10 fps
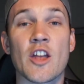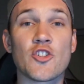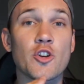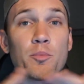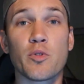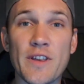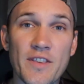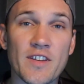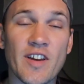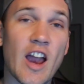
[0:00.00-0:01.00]
To complete
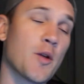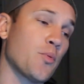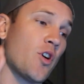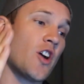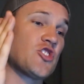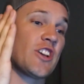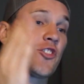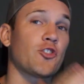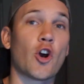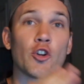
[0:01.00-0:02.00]
the entire project,
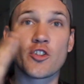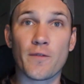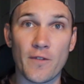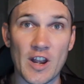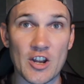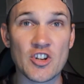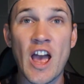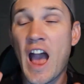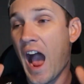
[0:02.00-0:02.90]
start to finish,